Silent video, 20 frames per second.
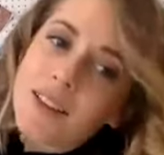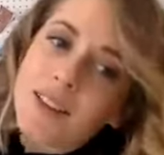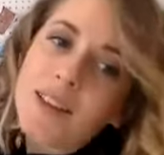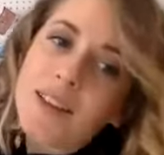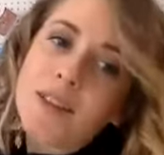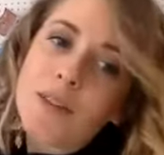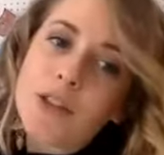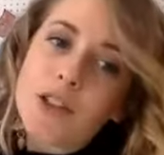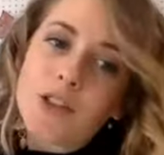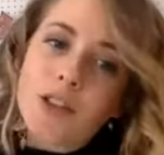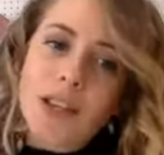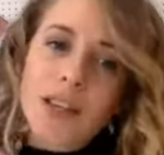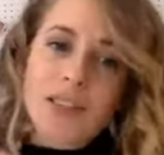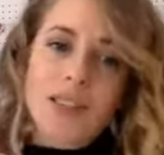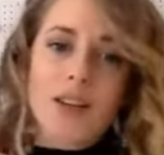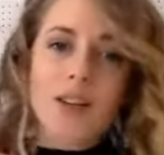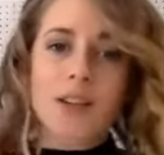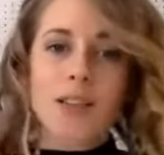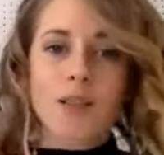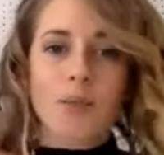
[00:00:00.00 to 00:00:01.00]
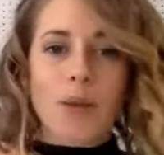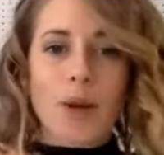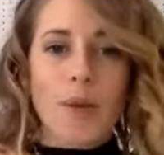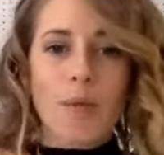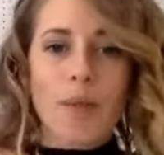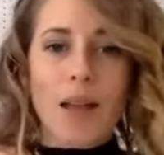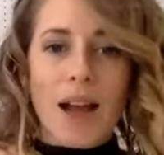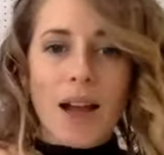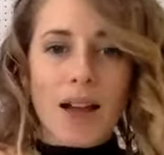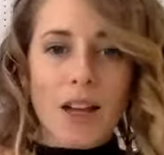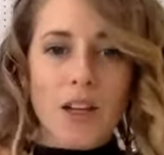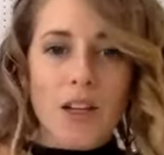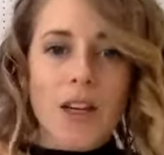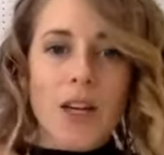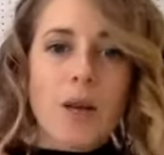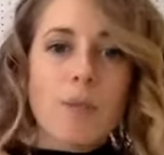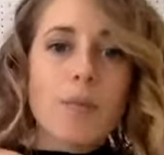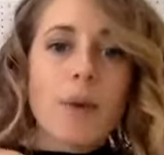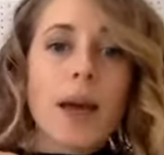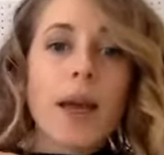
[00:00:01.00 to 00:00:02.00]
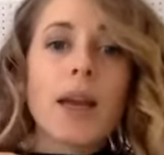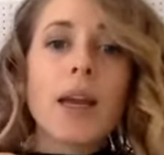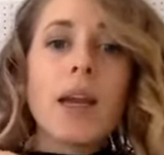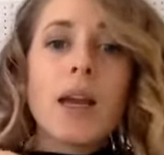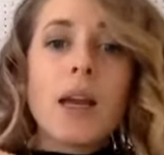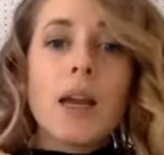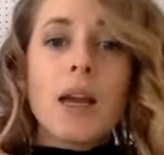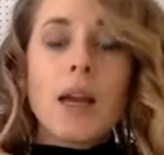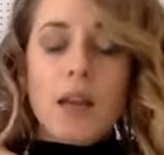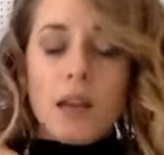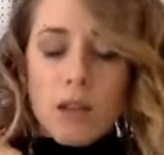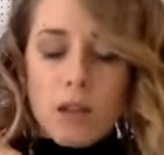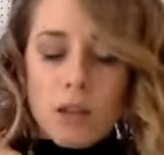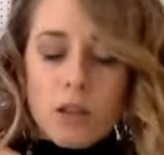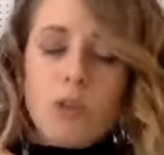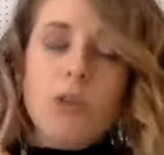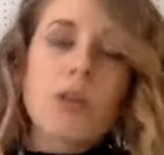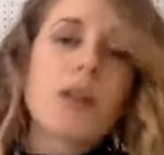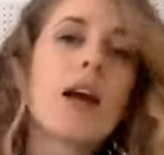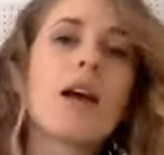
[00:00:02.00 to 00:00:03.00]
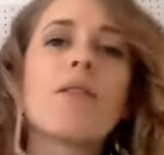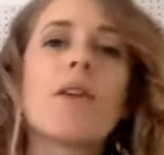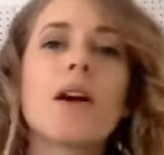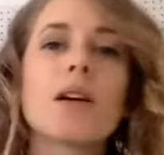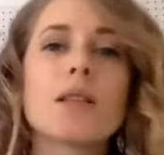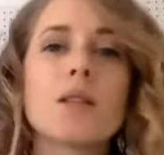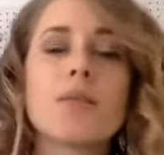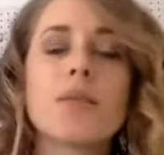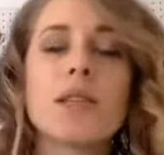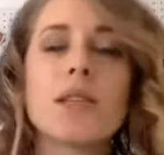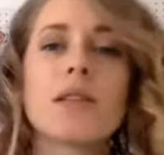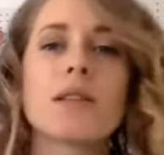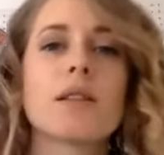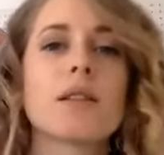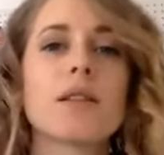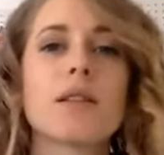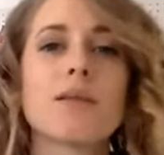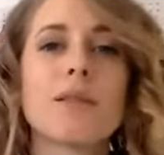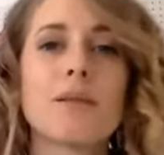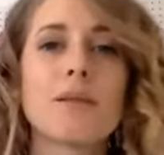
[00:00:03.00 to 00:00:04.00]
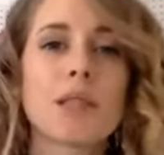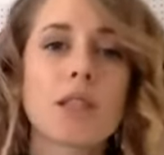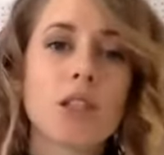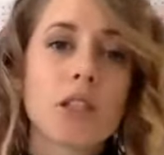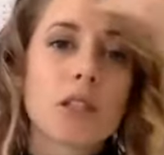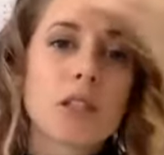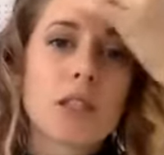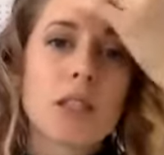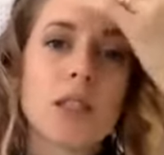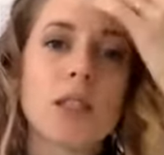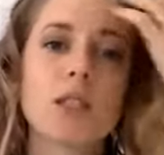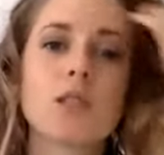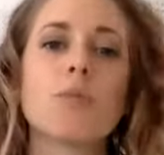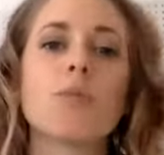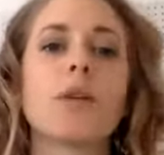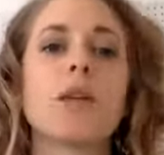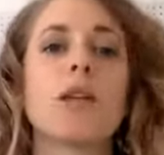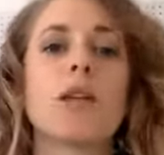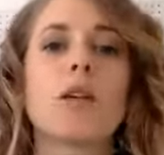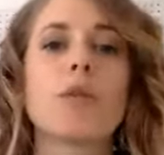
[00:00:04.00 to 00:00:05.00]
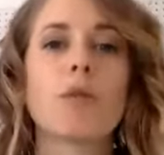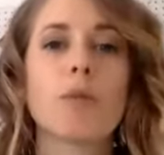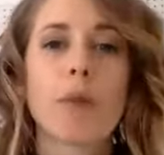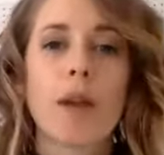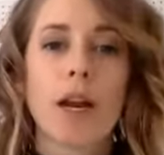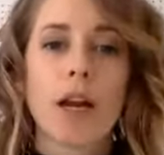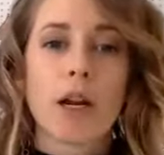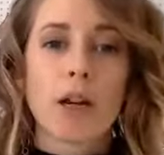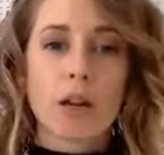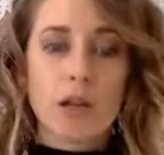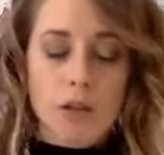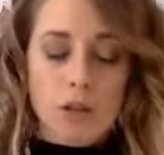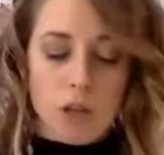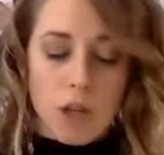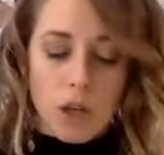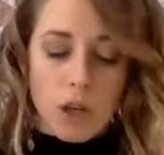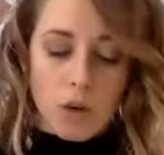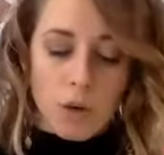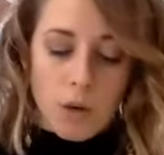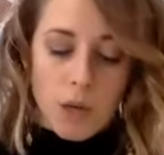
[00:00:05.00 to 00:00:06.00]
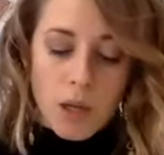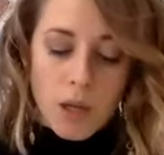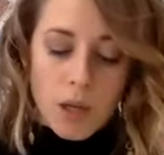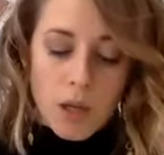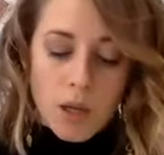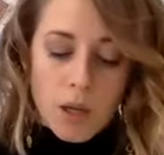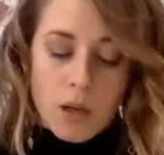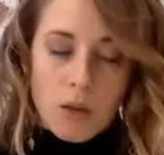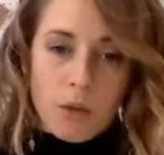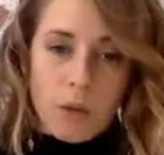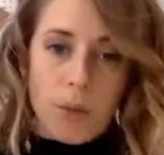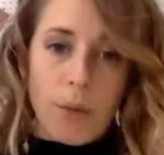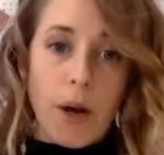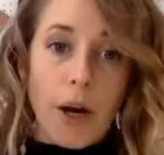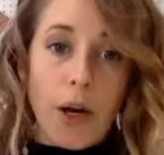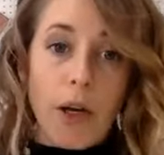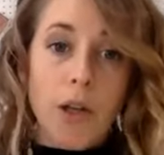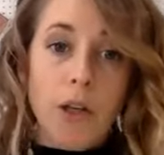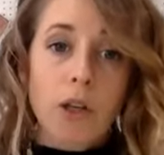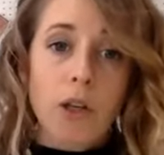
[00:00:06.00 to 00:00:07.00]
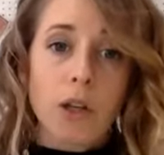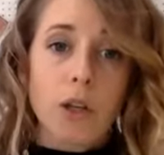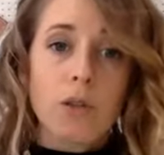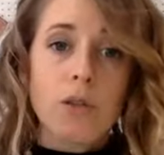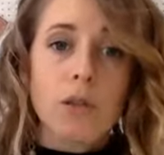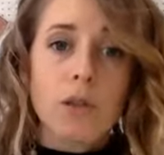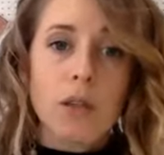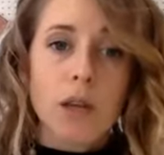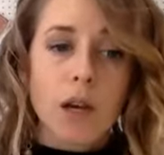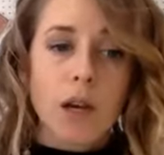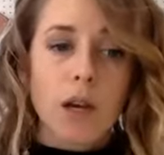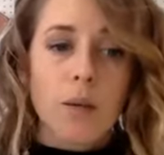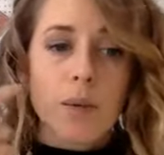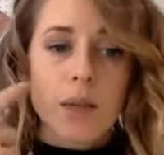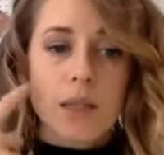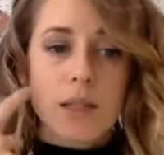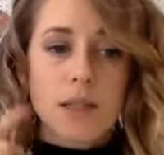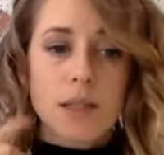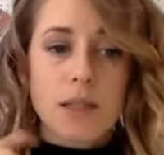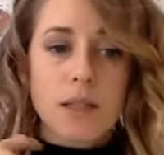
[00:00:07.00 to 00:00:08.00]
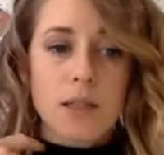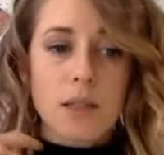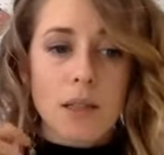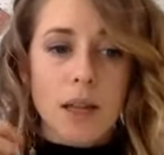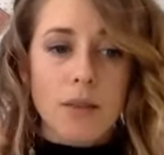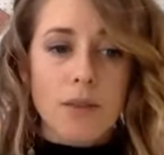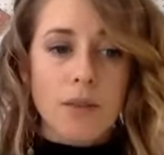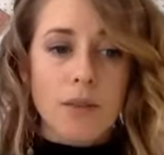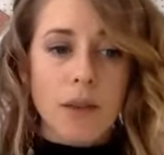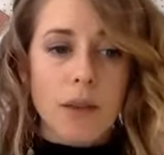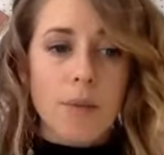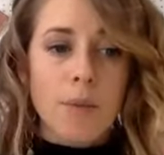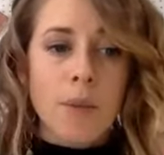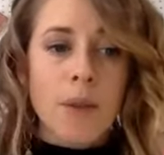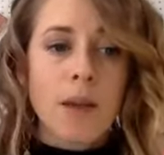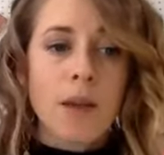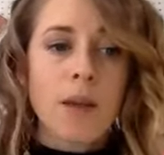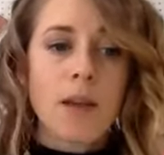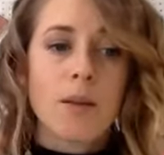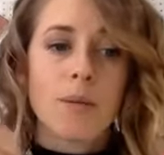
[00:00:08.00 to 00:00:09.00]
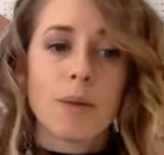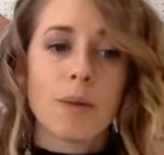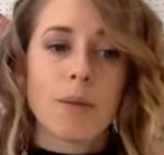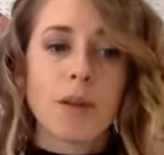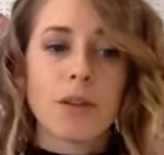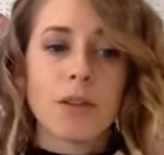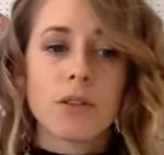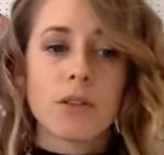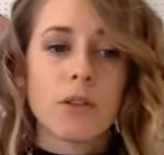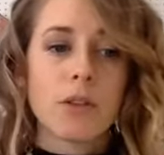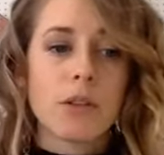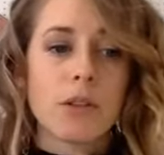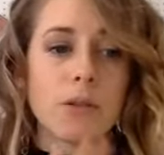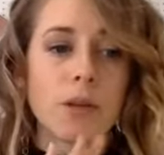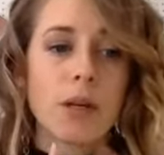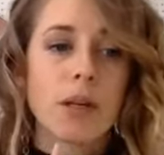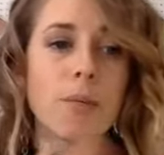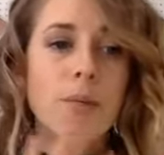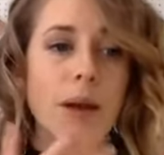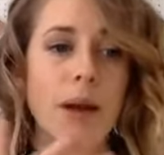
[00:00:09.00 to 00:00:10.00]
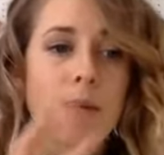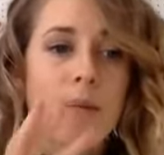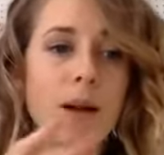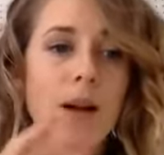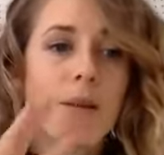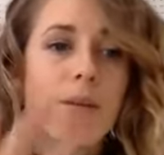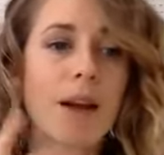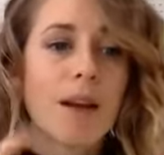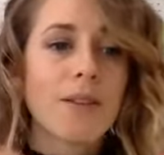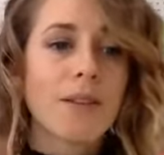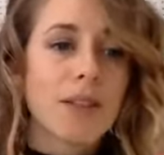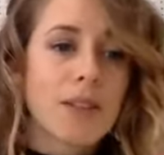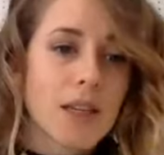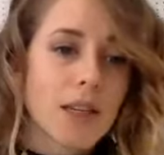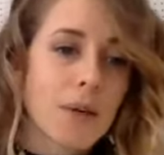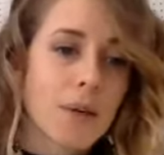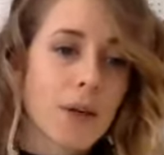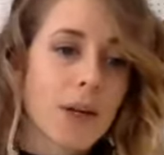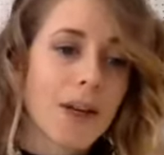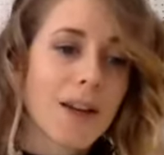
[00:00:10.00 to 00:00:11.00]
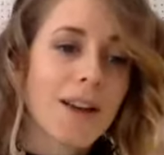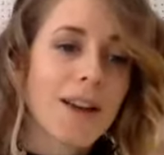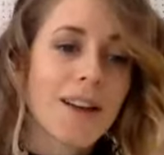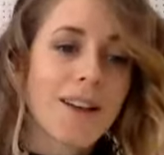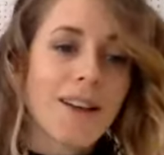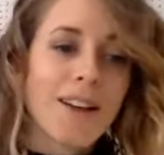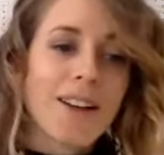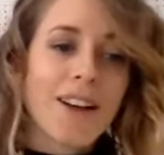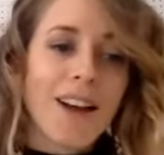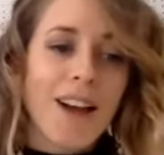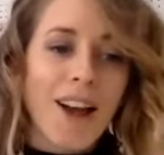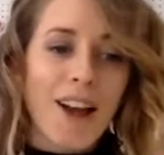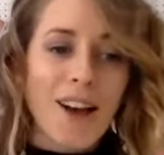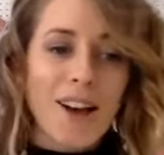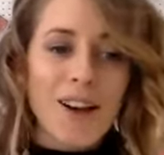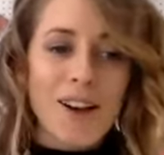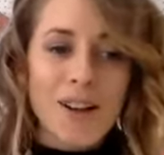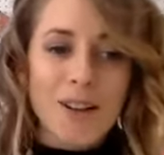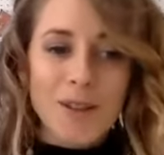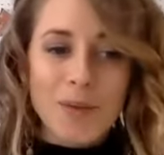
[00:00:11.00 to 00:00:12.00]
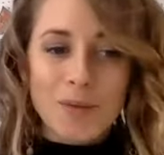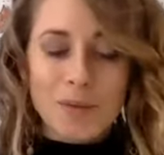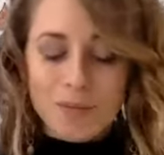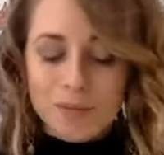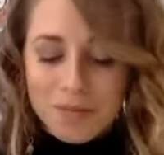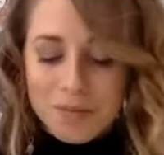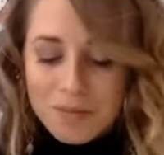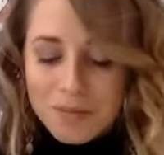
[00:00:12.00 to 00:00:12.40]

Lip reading: but you can't tell because I'm wearing black under it, but you can have awesome pieces and sometimes they just need to be repaired. So repairing your clothes extends the life of them. My mother's going to work. Bye, Mom. Have a good day at work. And